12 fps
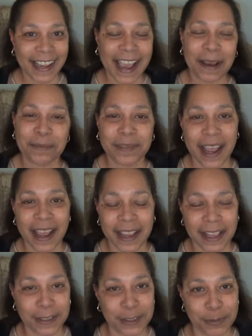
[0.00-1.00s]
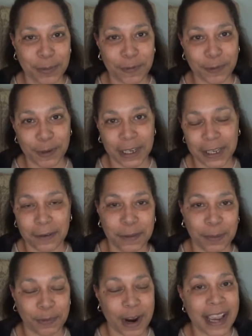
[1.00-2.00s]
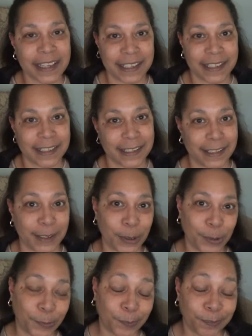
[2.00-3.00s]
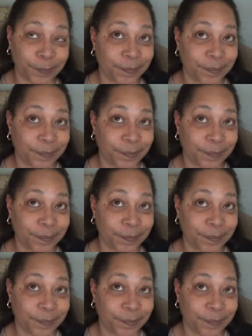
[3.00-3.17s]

I'm not eligible for any of the prizes, so